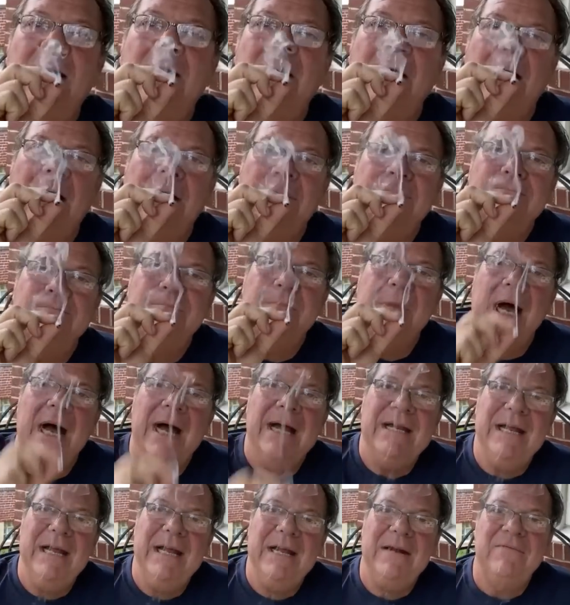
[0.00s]
Well, I
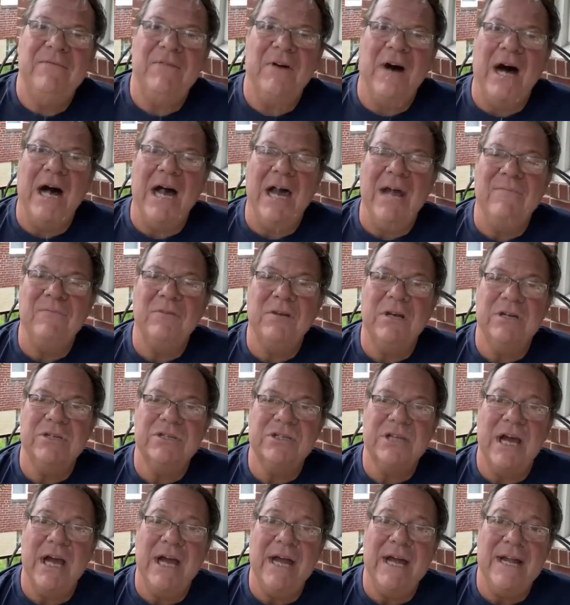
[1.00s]
need 5 because
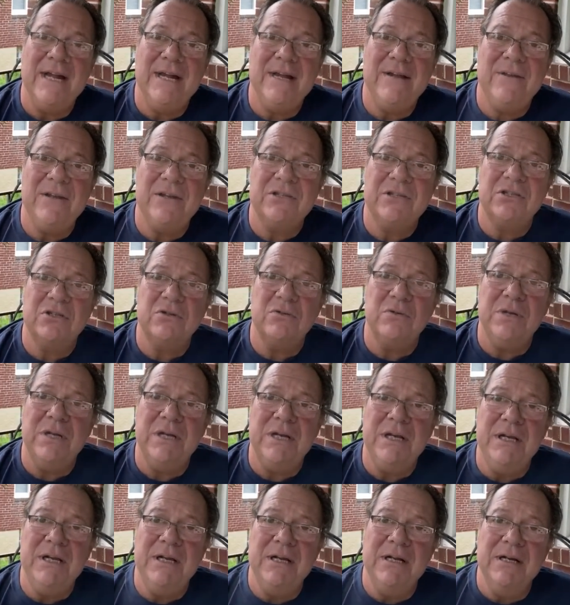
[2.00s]
I had a
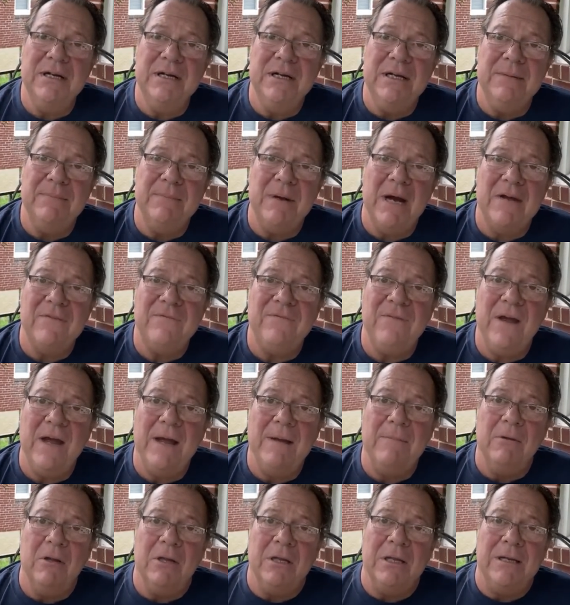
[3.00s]
history in my
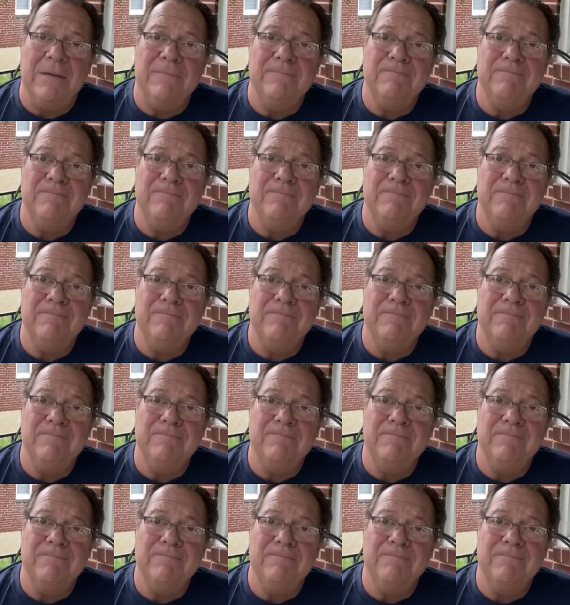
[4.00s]
family.